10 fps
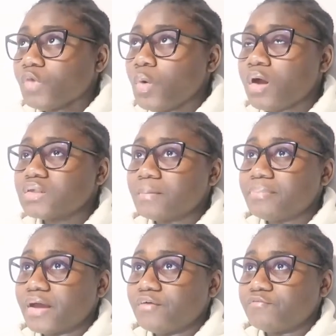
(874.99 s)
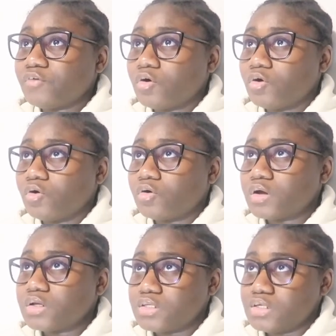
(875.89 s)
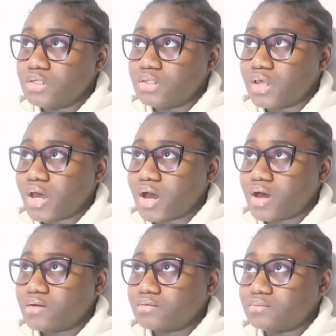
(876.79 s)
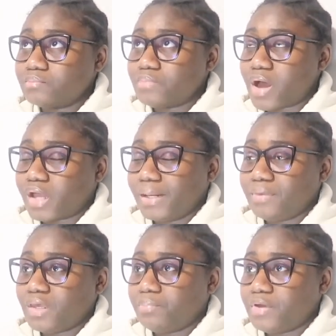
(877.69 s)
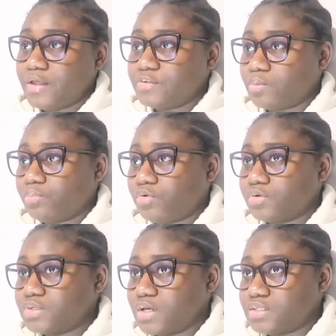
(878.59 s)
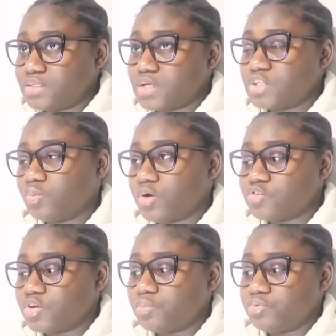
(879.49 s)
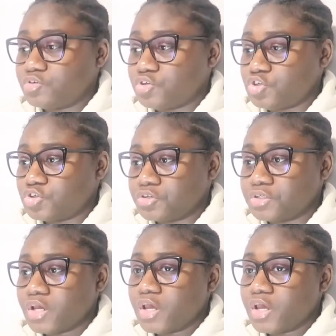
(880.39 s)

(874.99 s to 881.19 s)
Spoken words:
when I was applying for the academic peer support assistant work study position,